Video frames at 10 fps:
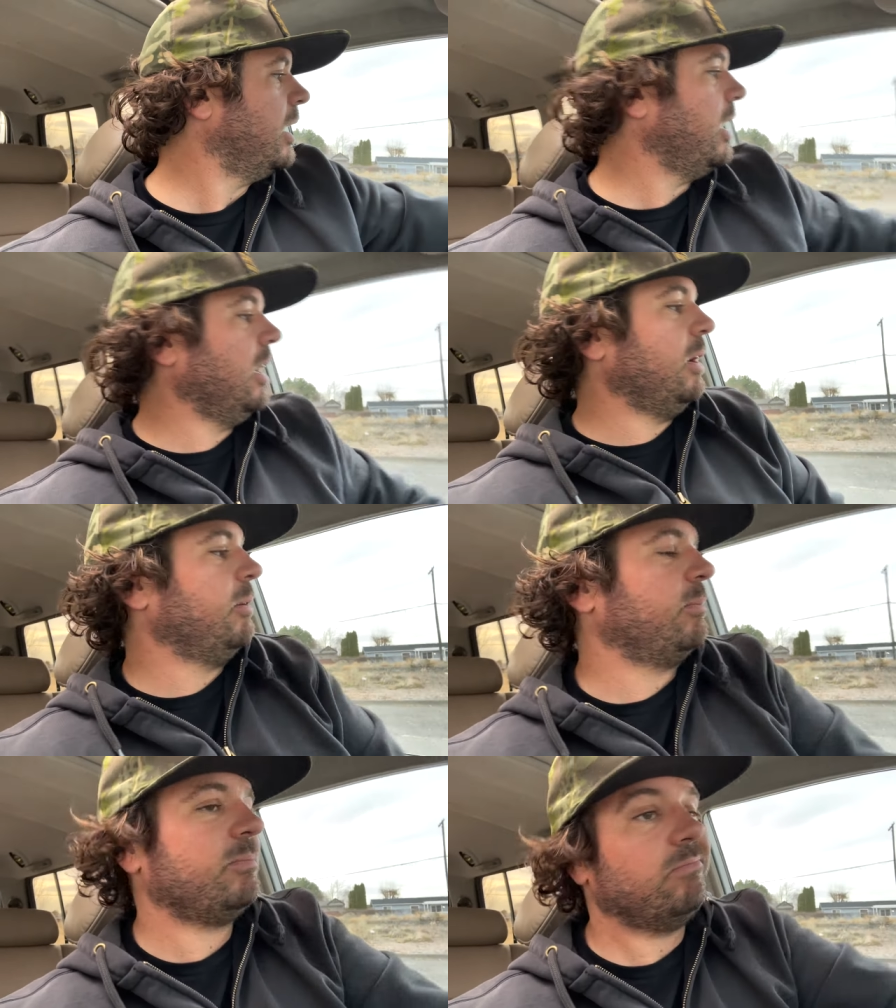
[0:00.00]

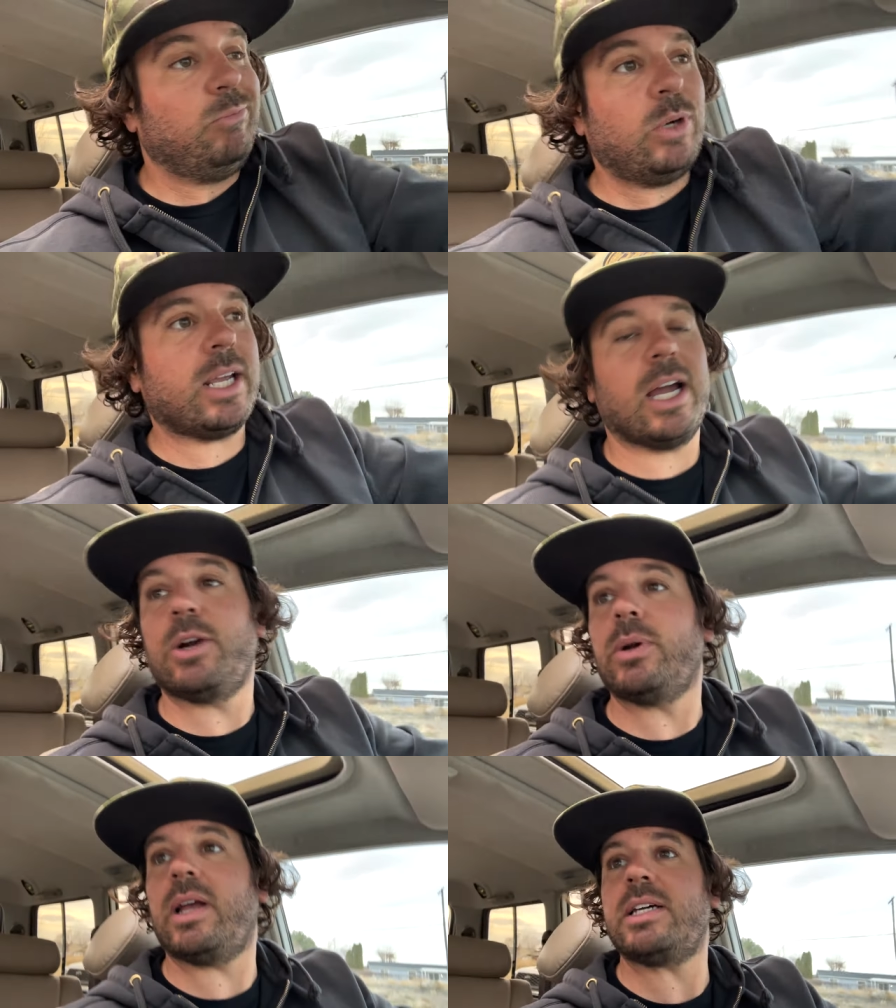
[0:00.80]
Um, what I kind of
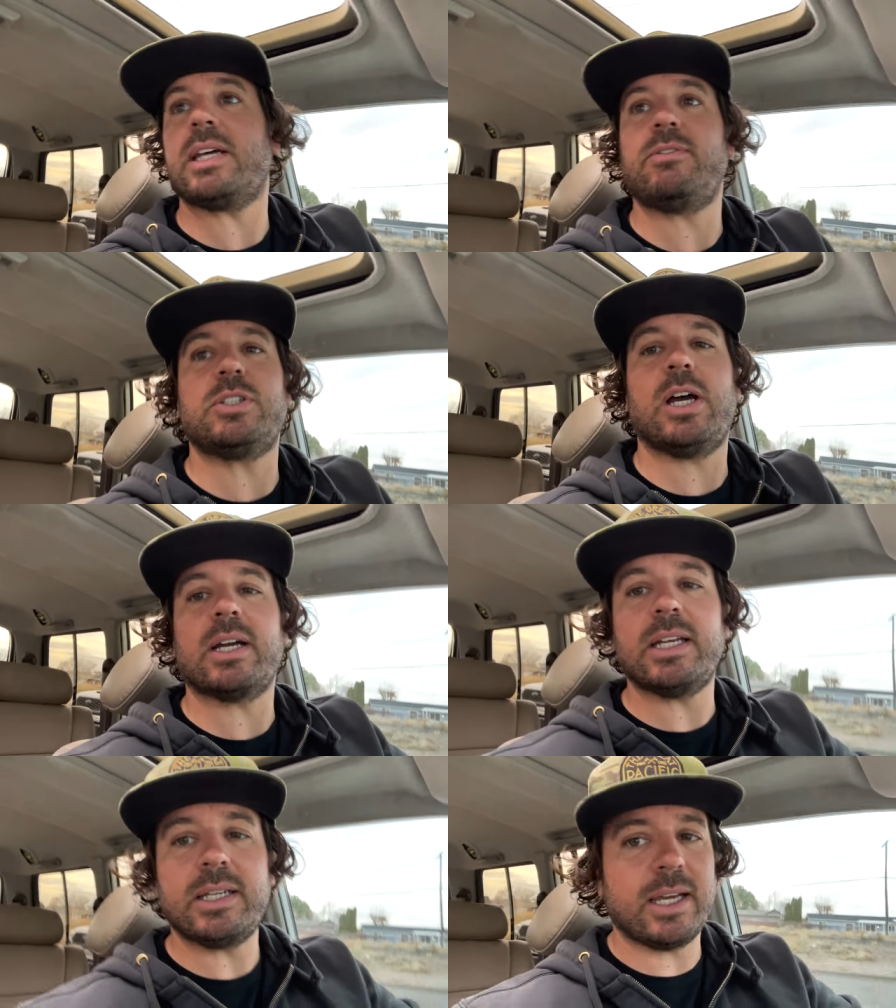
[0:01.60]
realized after
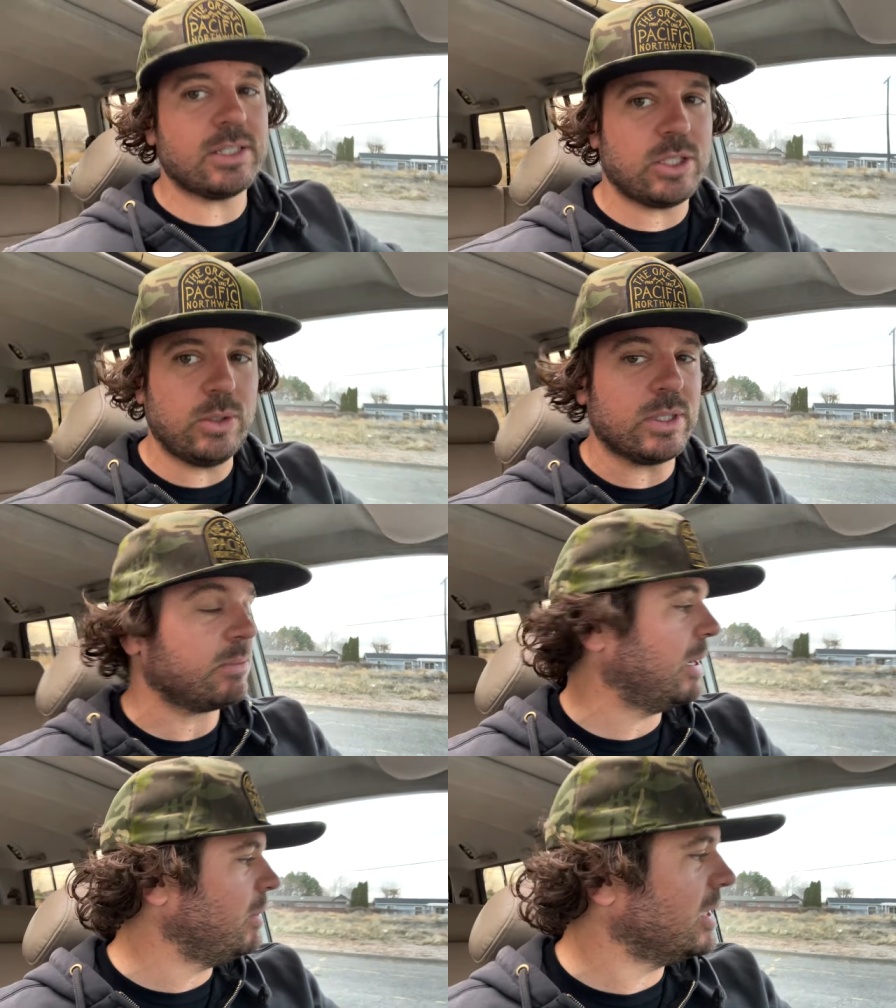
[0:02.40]
talking to Dan too is
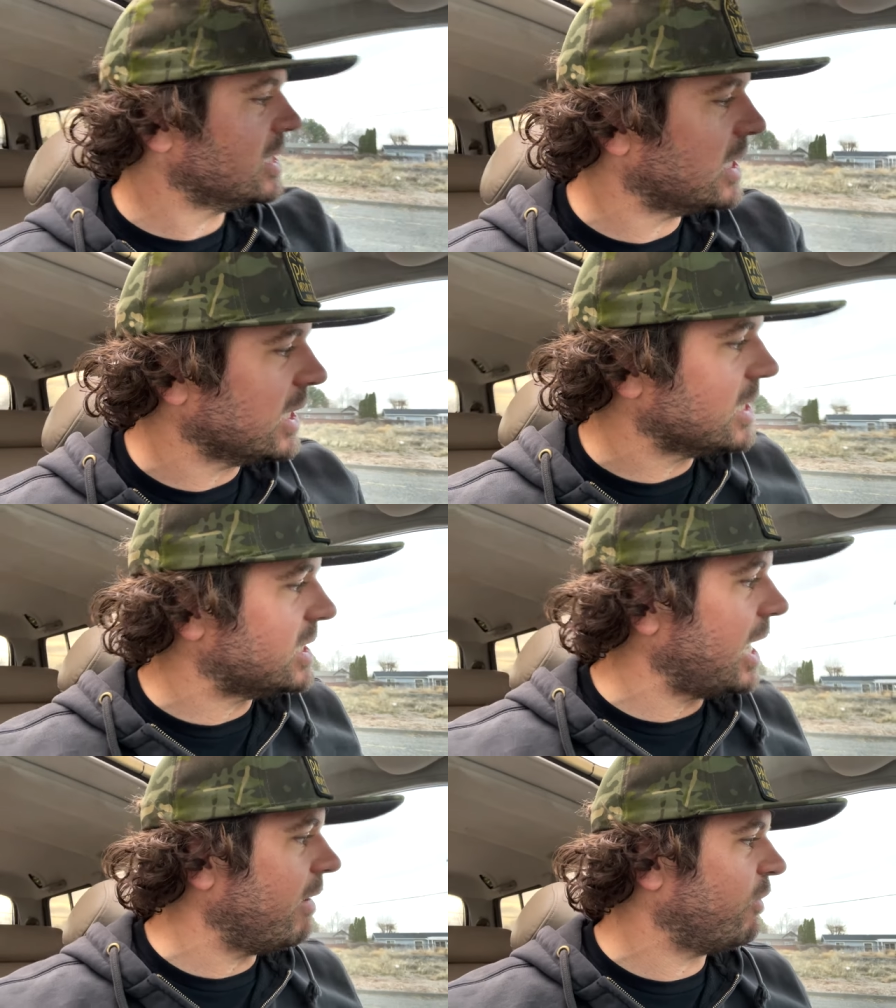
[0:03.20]
maybe this thing has
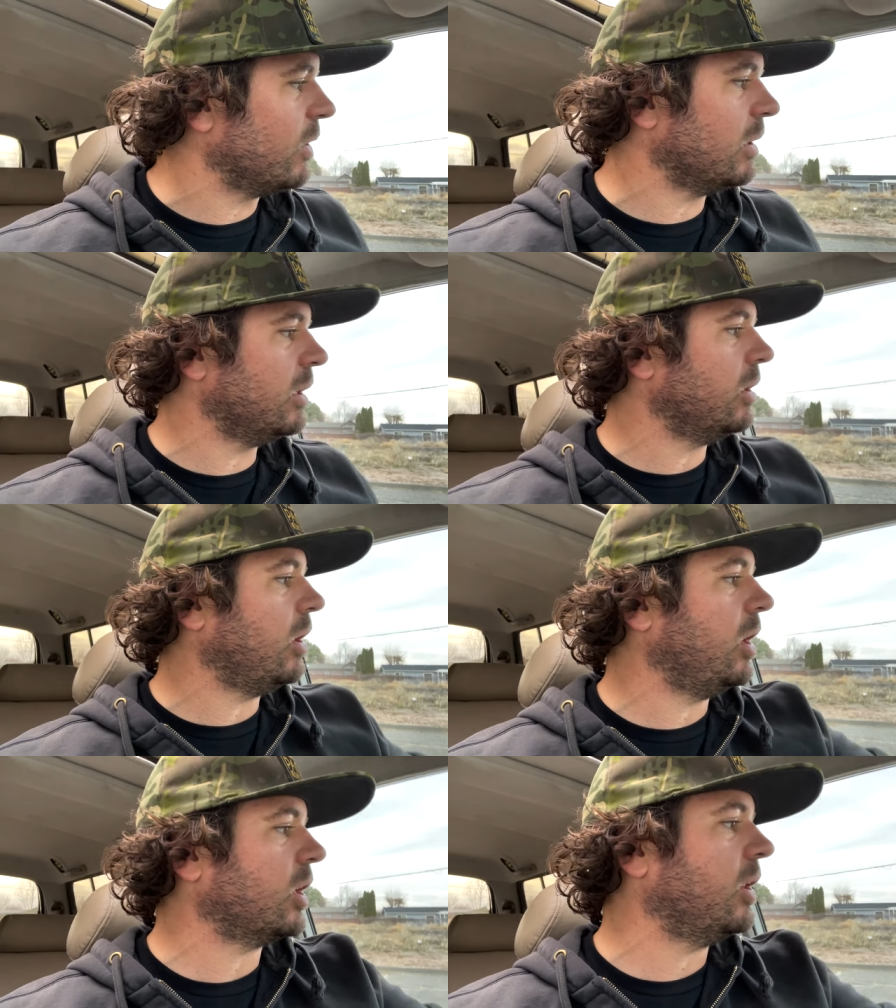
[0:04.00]
sat for a little
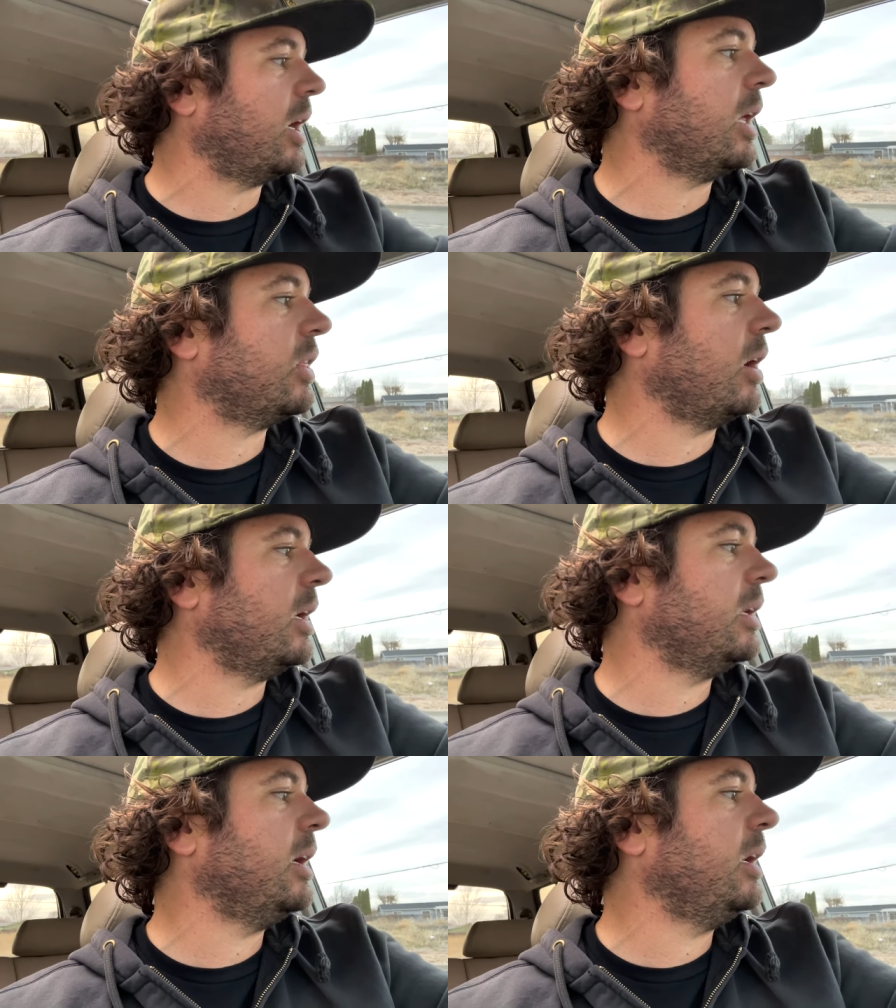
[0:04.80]
longer than I thought
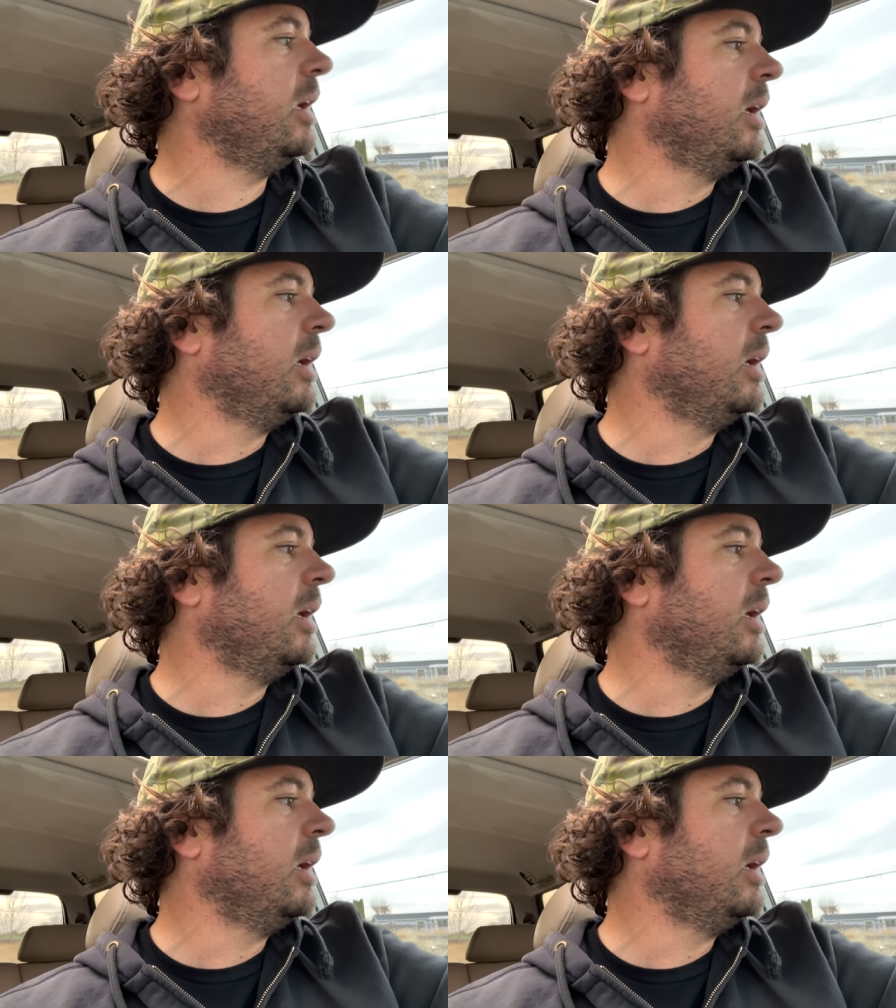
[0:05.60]
it did.